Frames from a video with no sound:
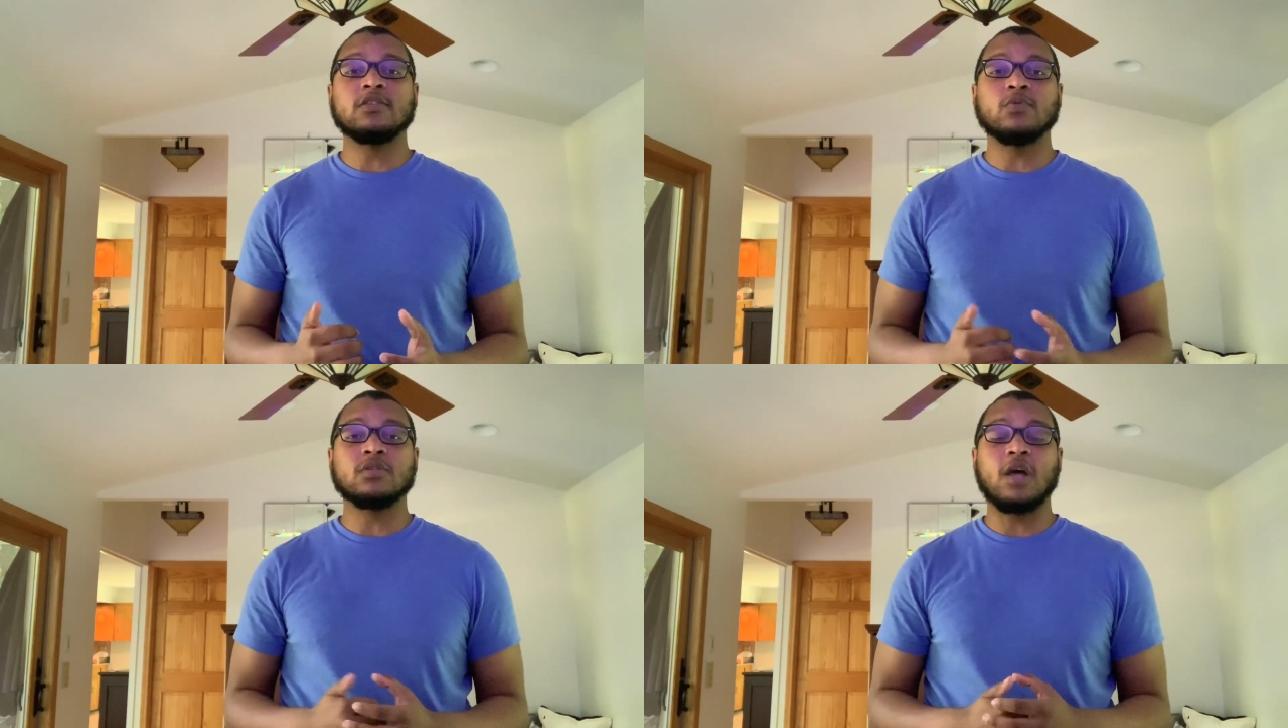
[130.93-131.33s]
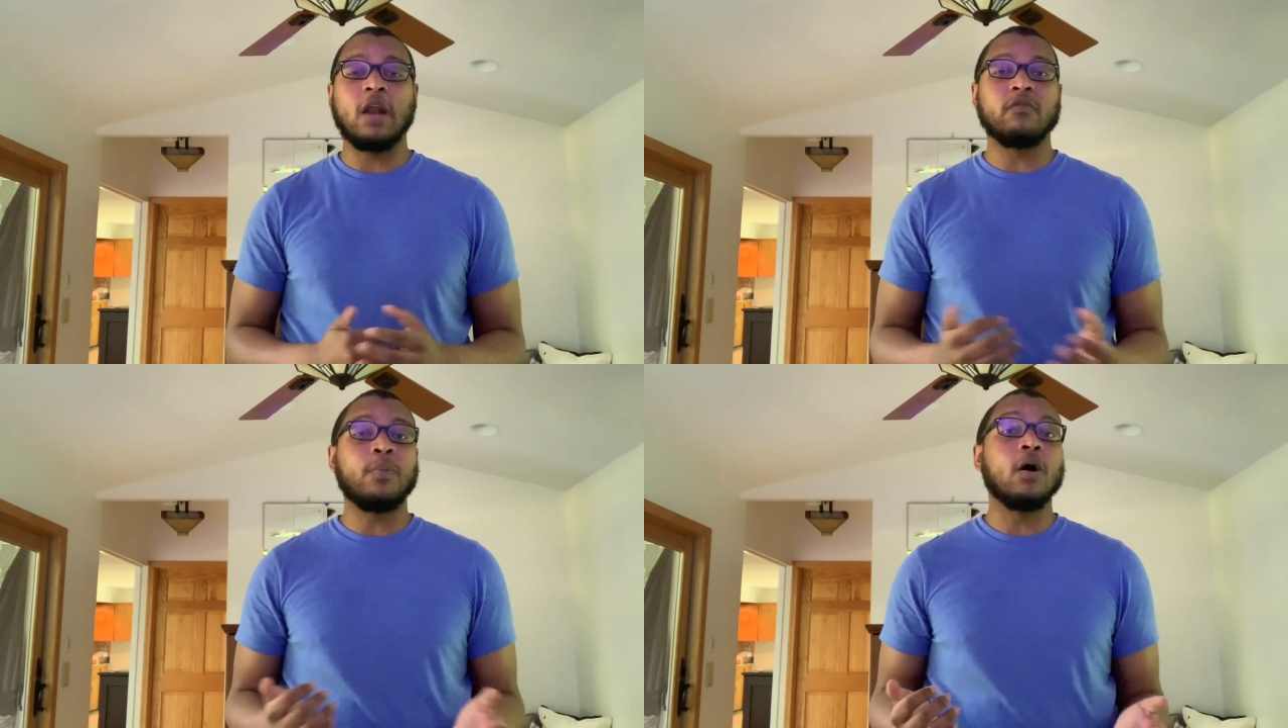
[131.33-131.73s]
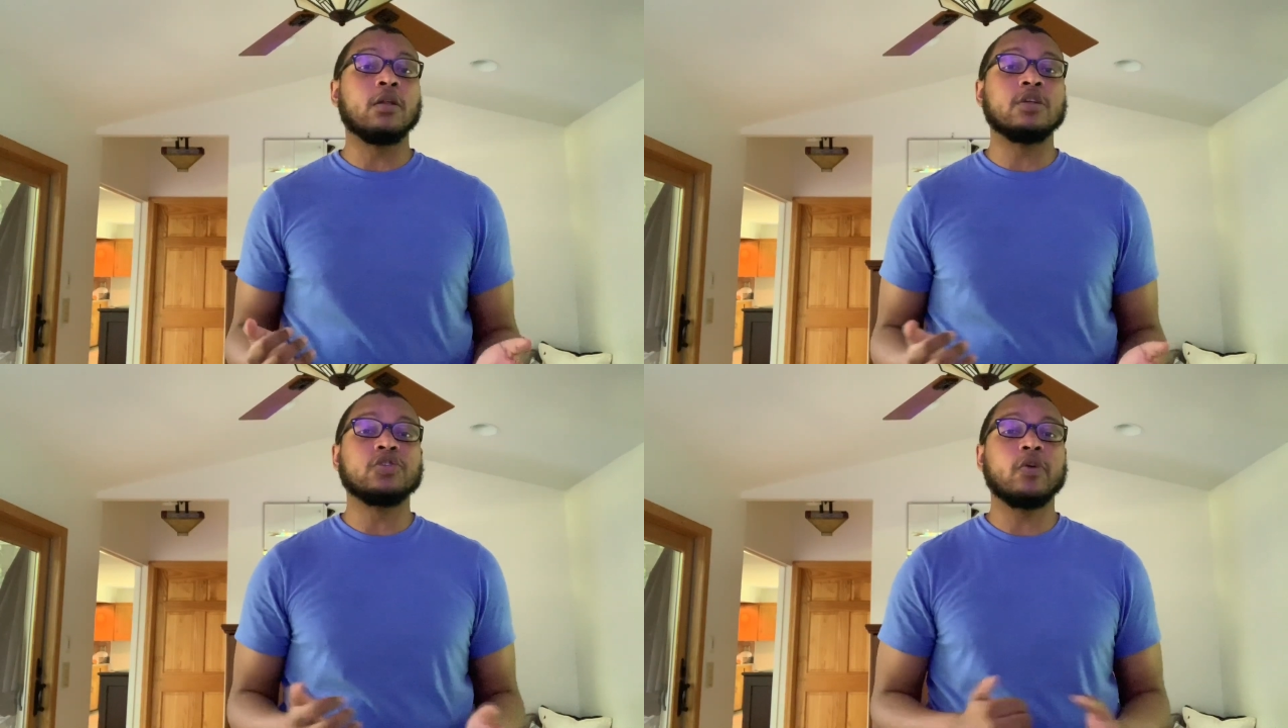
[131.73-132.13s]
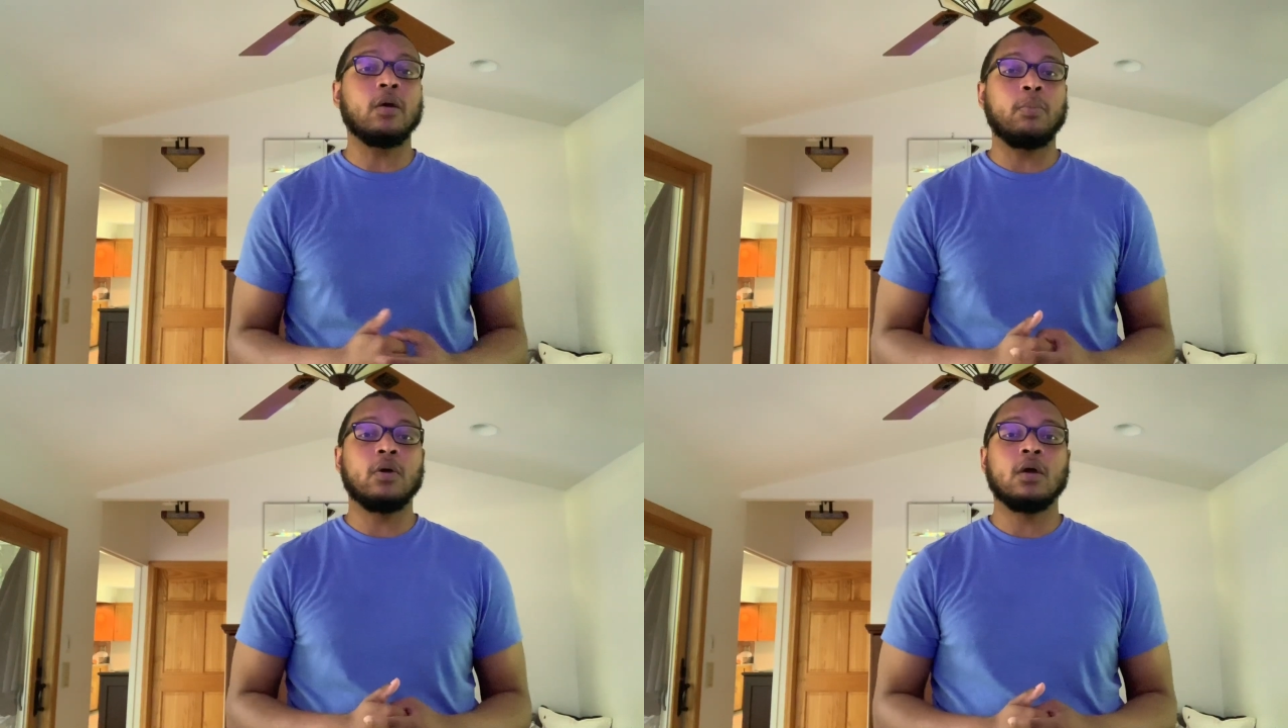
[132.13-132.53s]
was kind of a part of the
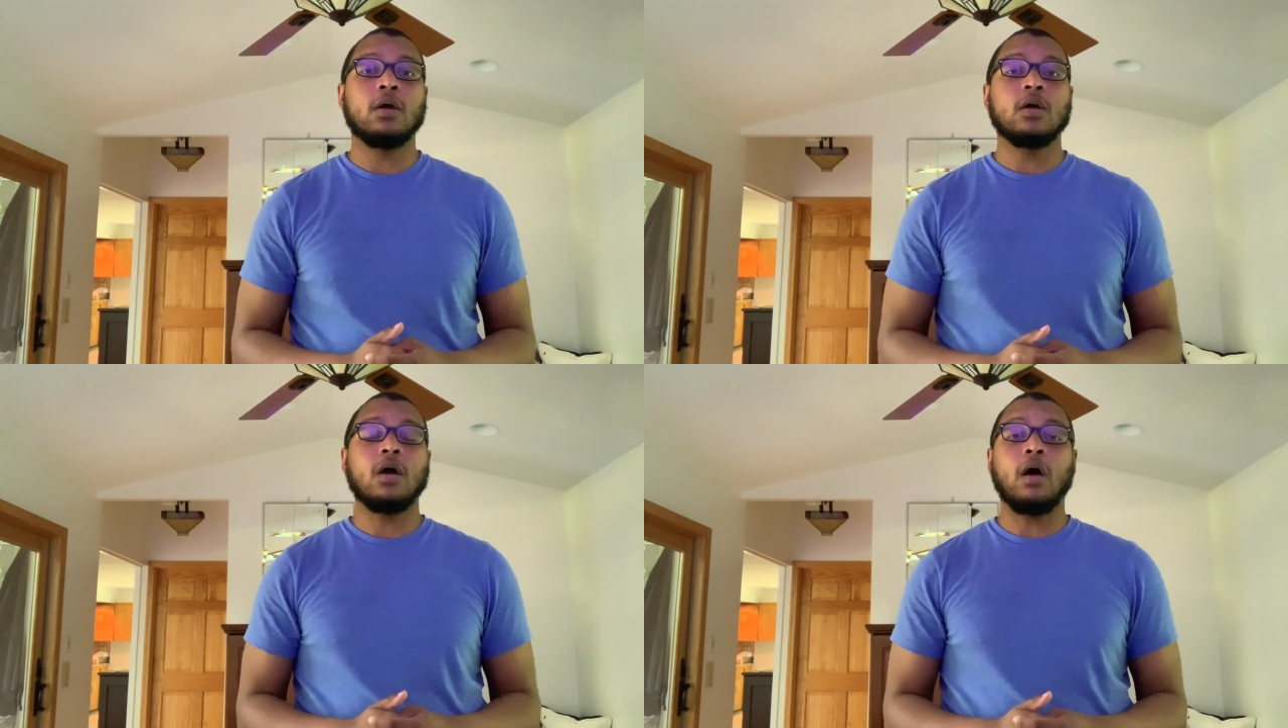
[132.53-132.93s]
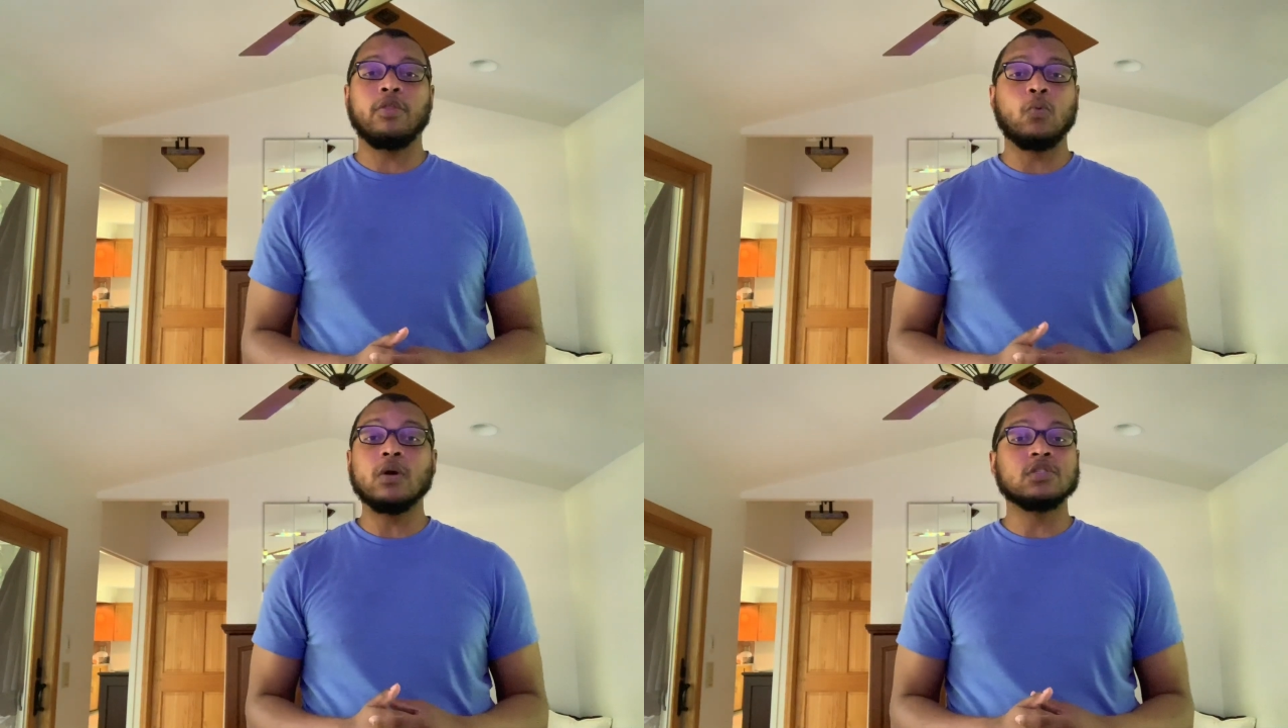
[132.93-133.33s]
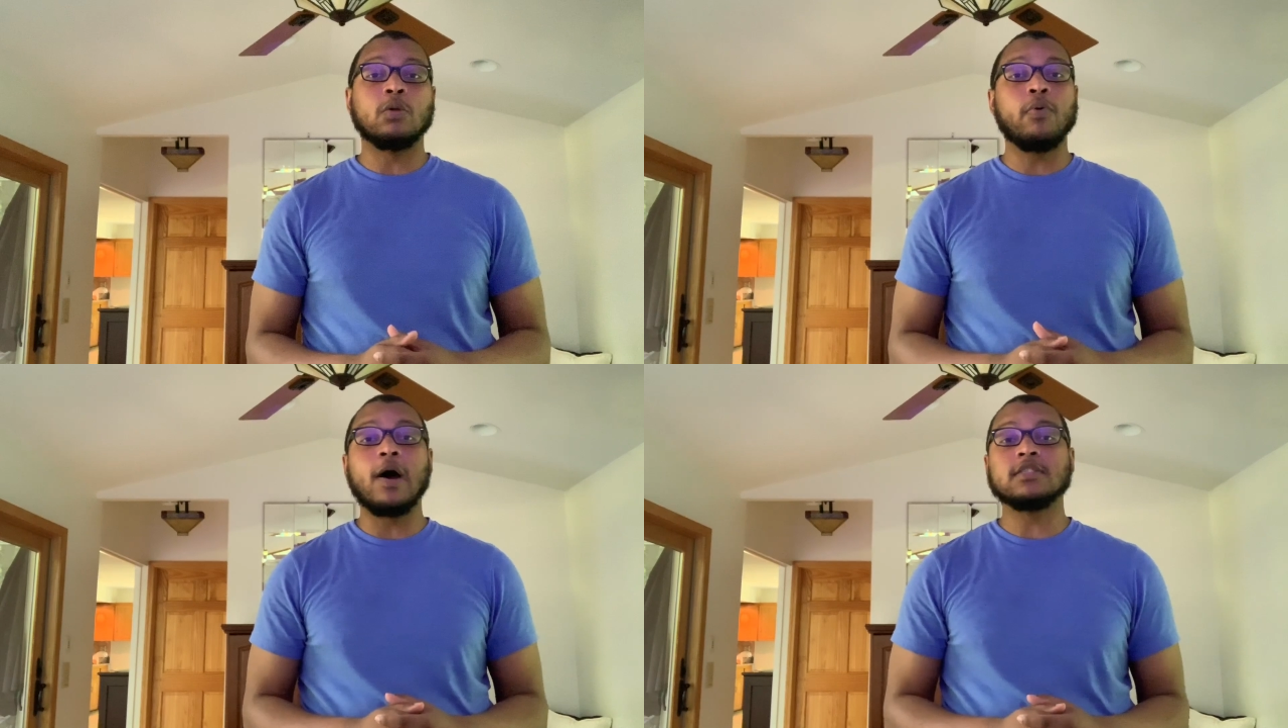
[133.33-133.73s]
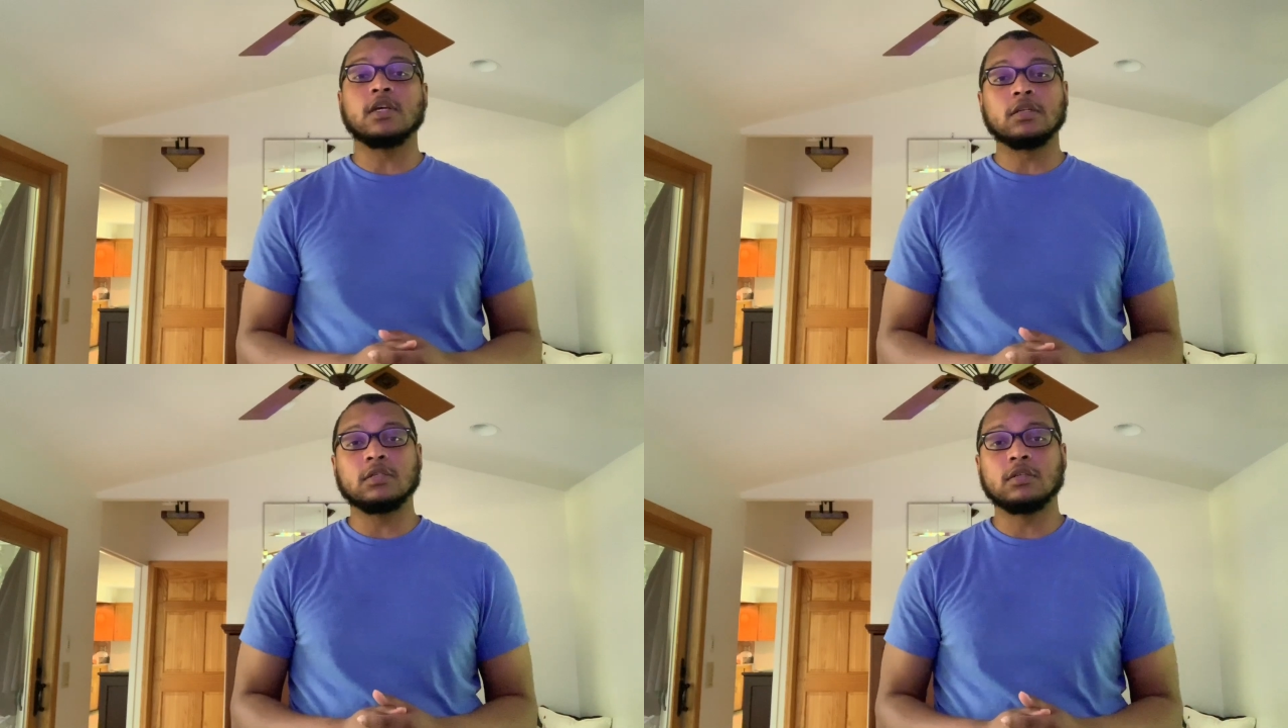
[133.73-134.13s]
trip. There was no
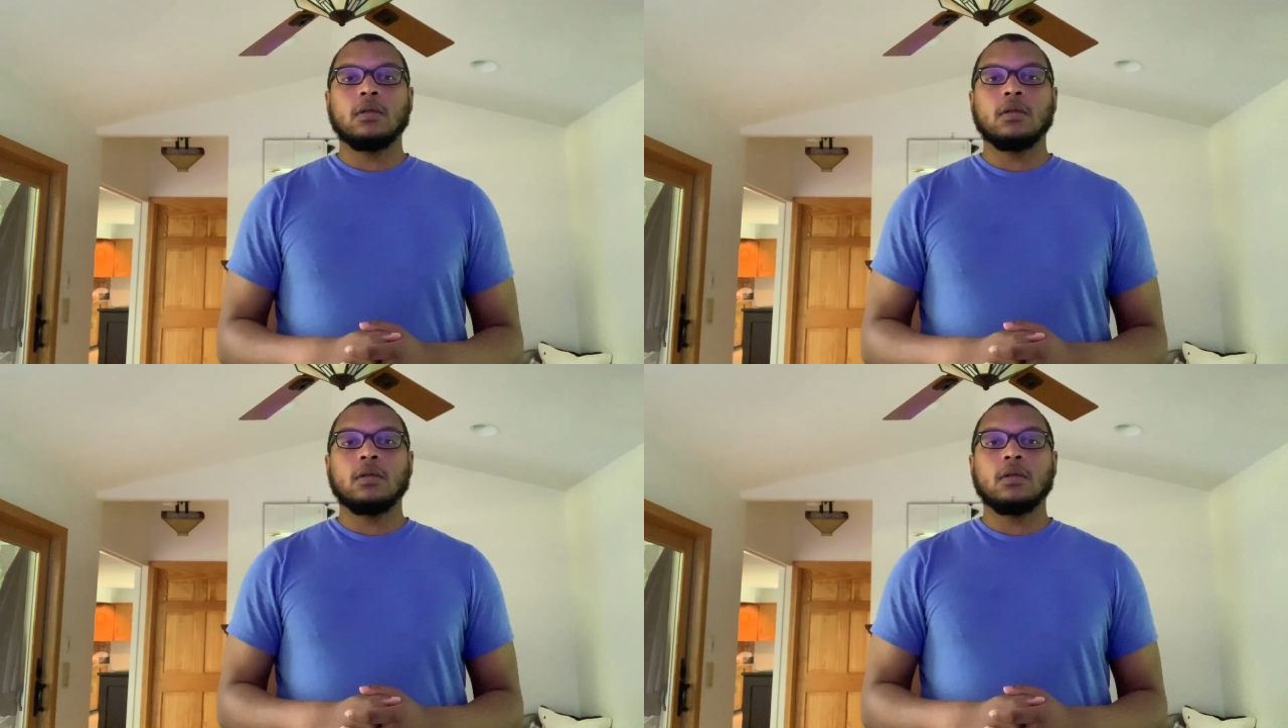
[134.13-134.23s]
process.